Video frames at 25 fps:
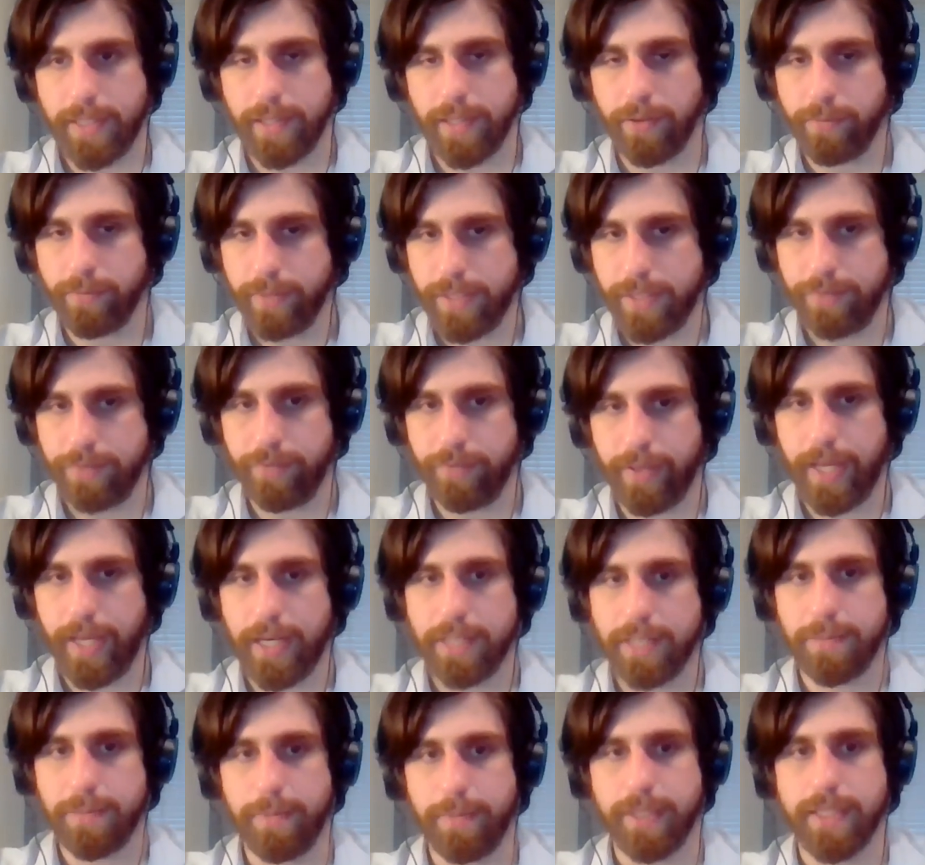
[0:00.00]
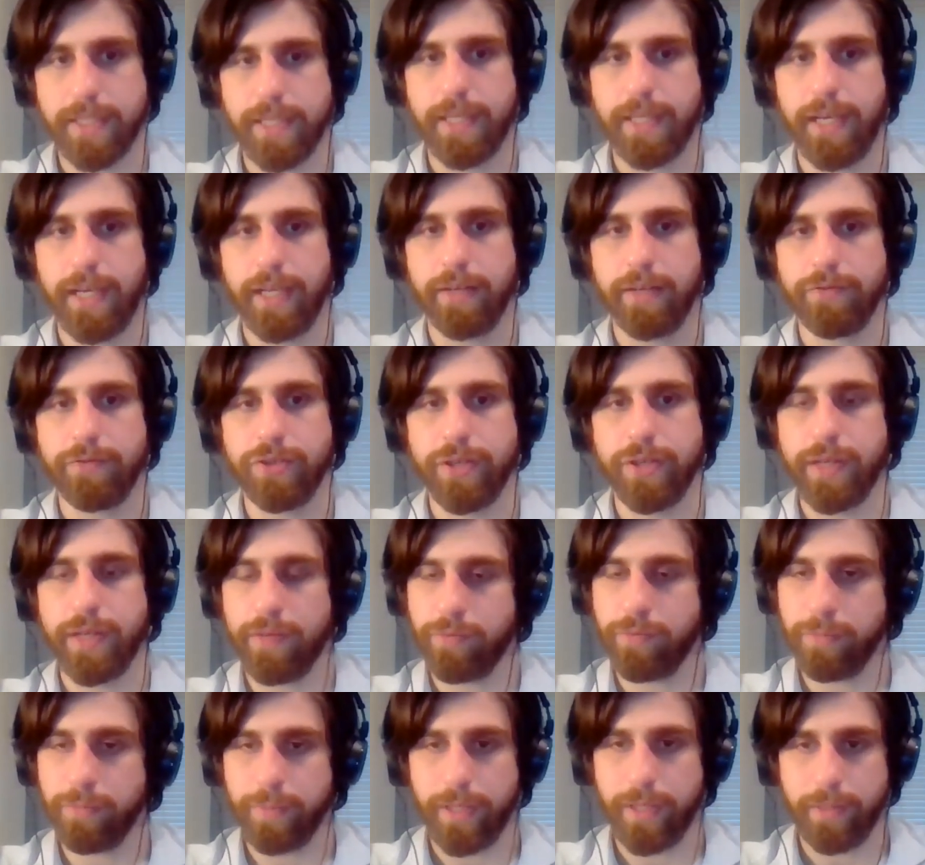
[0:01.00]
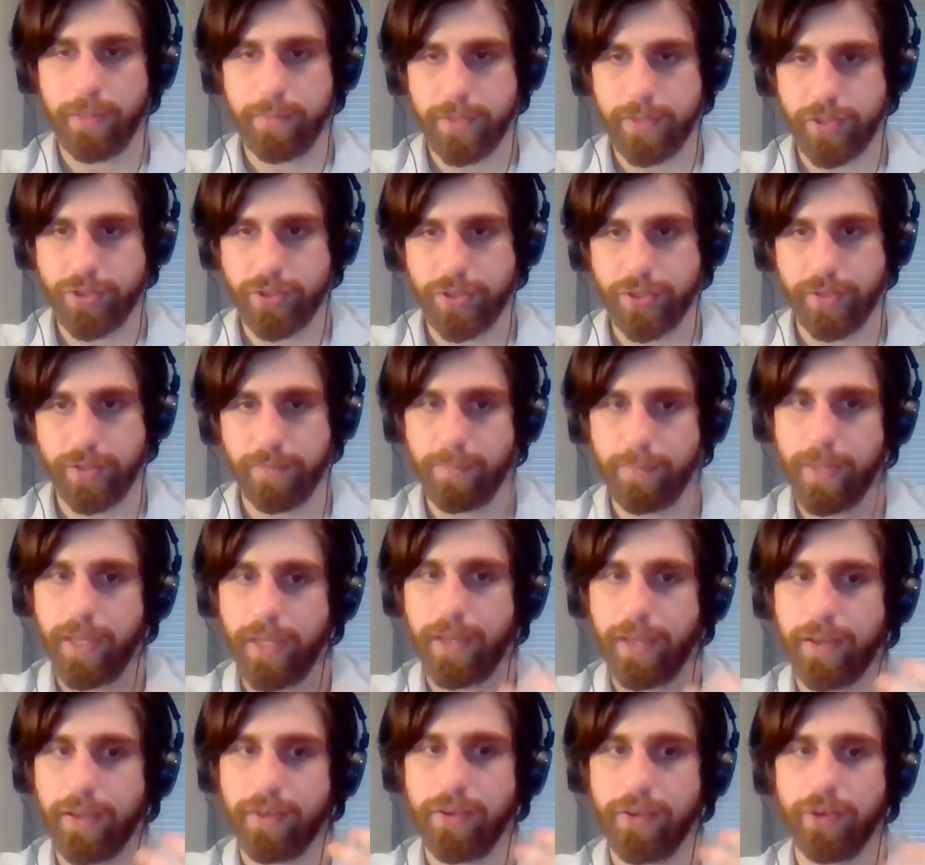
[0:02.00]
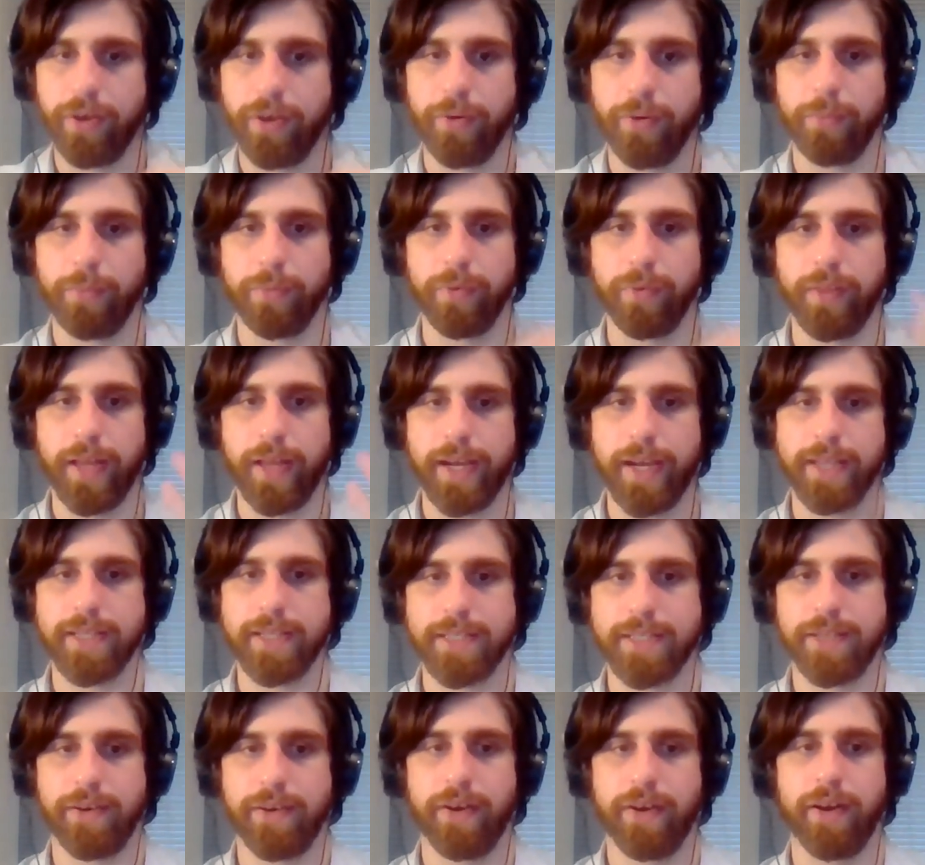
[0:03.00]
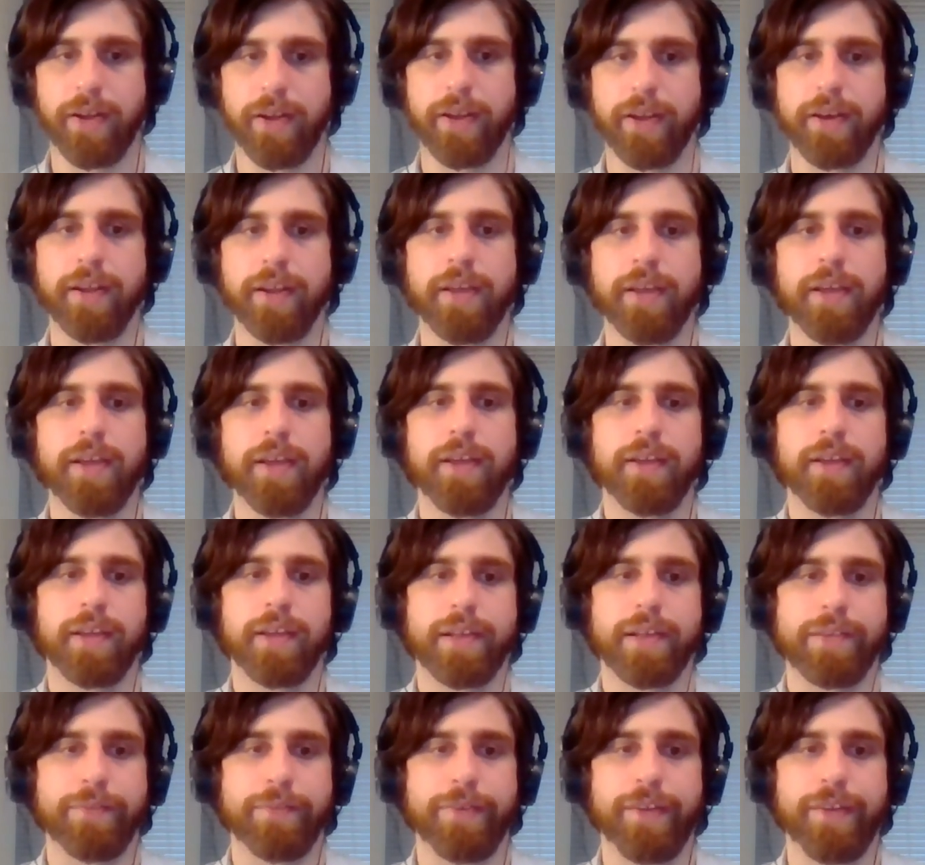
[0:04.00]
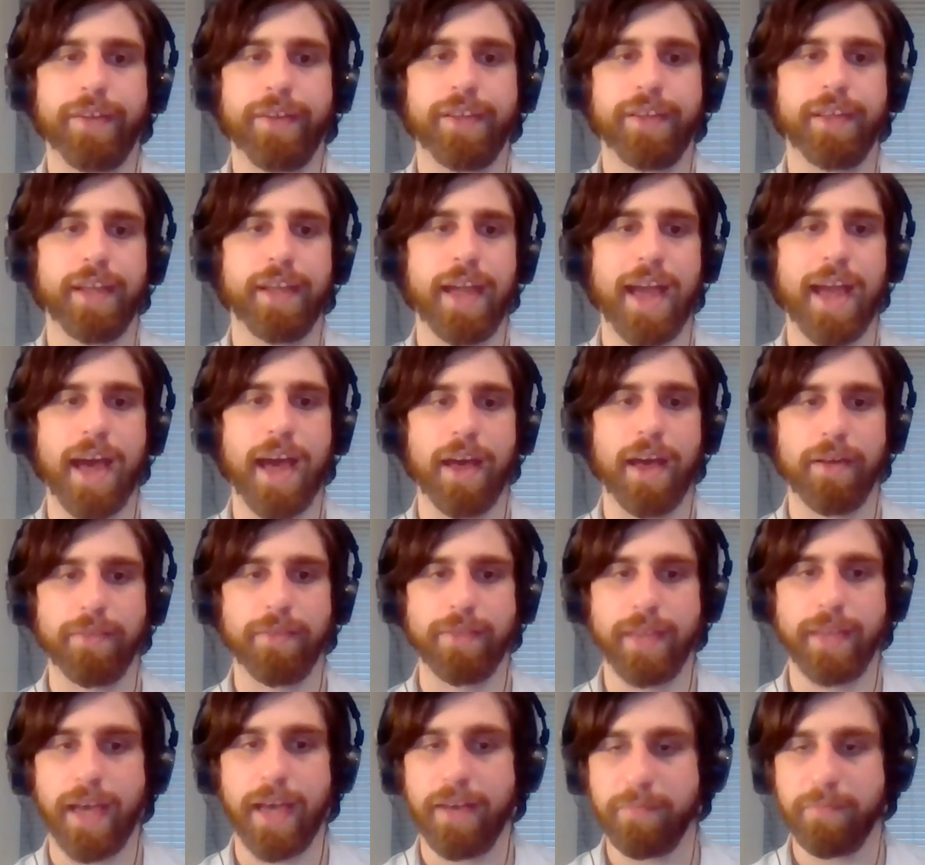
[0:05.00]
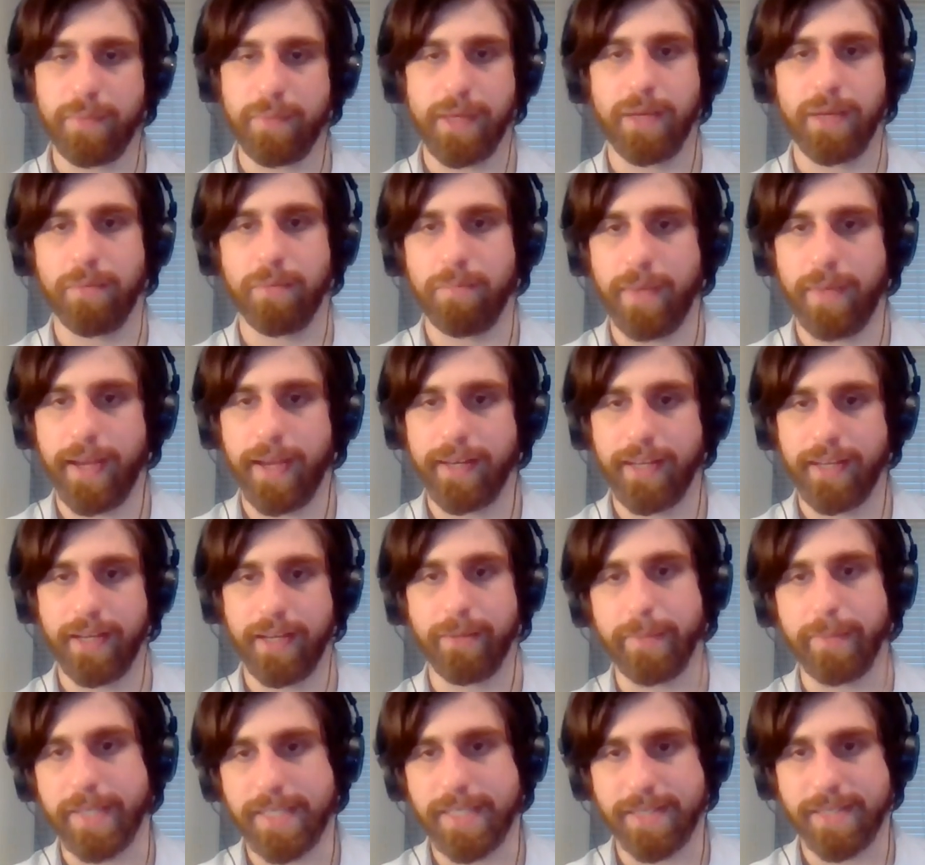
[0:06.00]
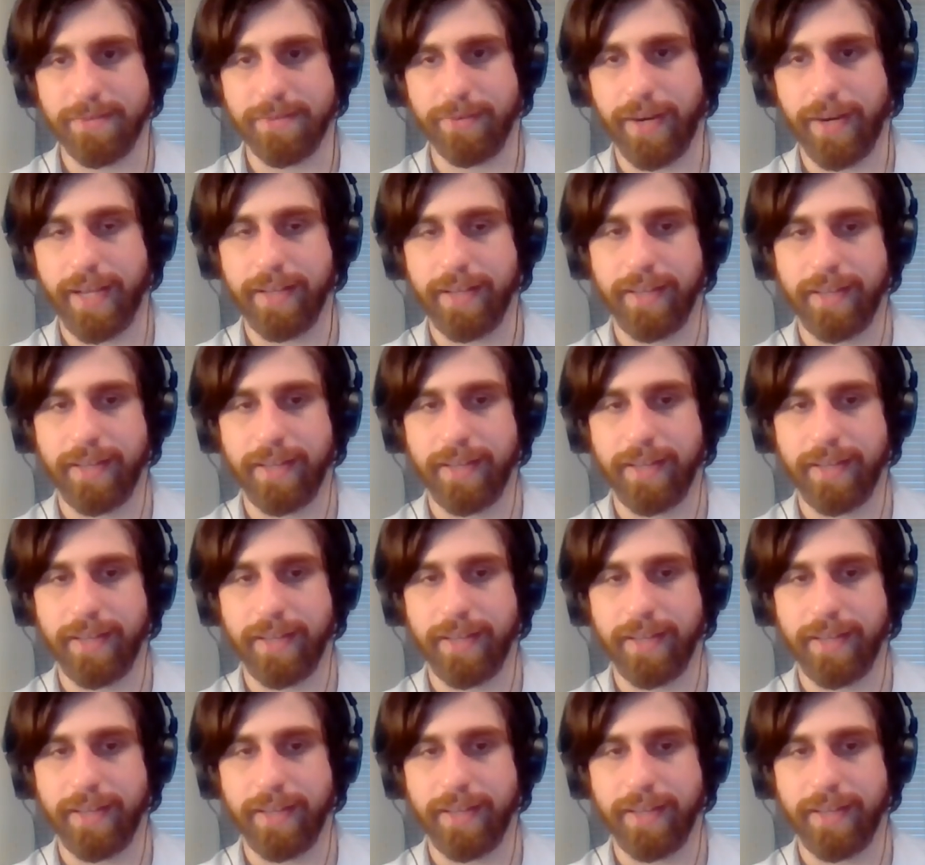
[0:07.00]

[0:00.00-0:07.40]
And the reason for that is because the negative should never be in a position of being, reliant on kind of the app being magnanimous, right?